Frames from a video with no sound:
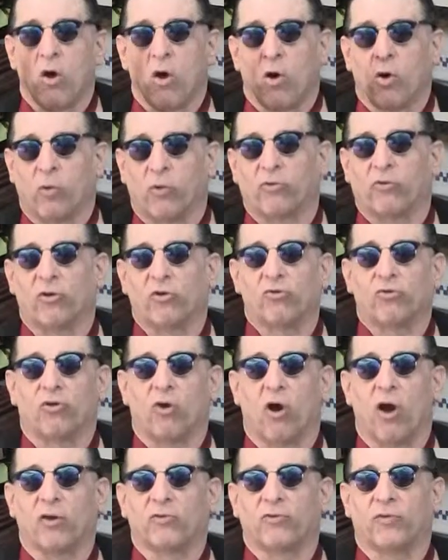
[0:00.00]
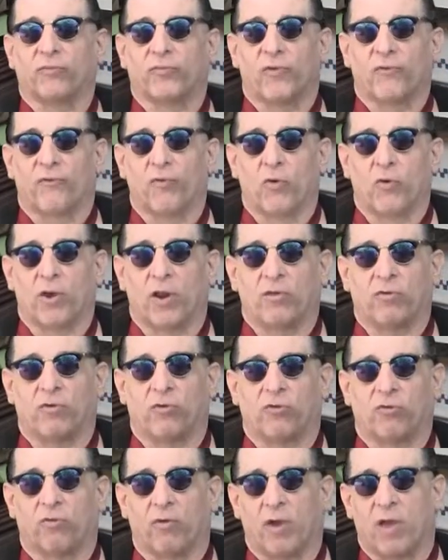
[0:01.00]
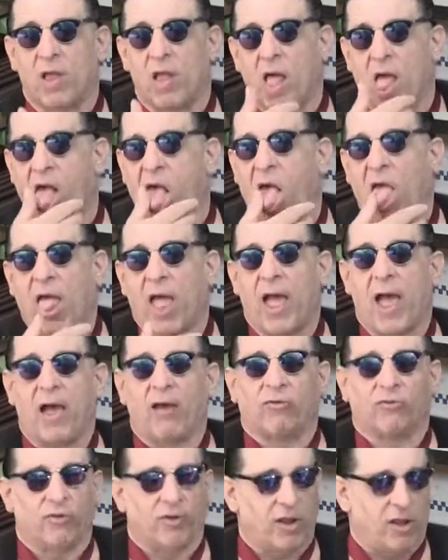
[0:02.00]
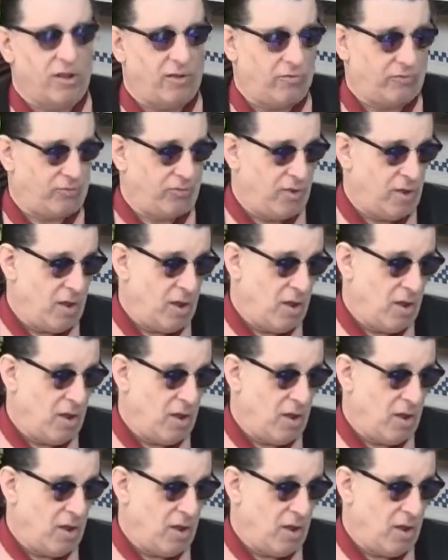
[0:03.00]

who is in charge of the food industry as it is.